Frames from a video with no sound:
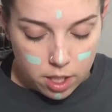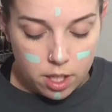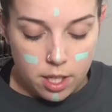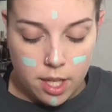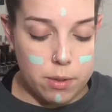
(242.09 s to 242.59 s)

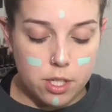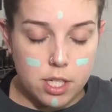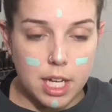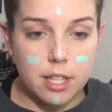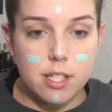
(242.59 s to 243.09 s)
So I will
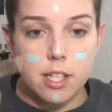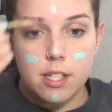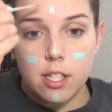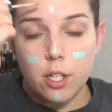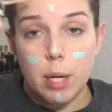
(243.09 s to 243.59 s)
just take this
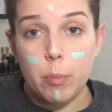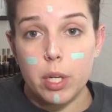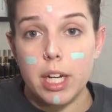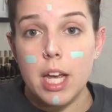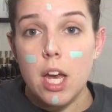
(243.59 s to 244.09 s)
concealer and
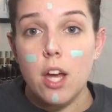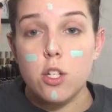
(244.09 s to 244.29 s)
put it